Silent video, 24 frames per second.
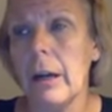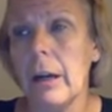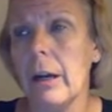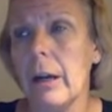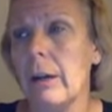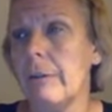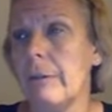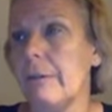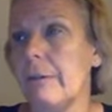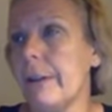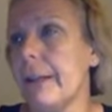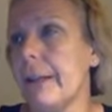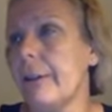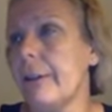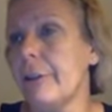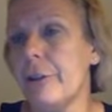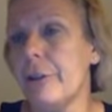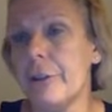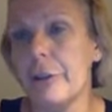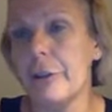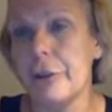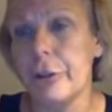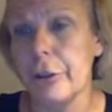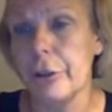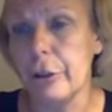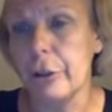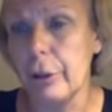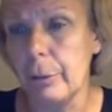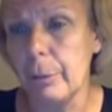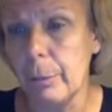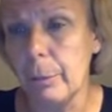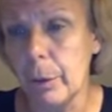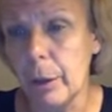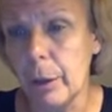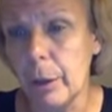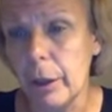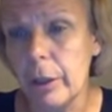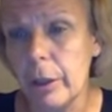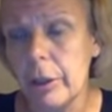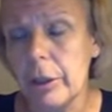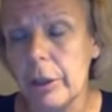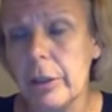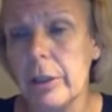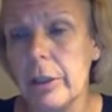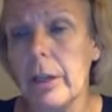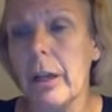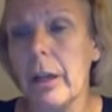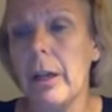literature circle
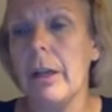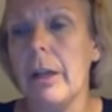books,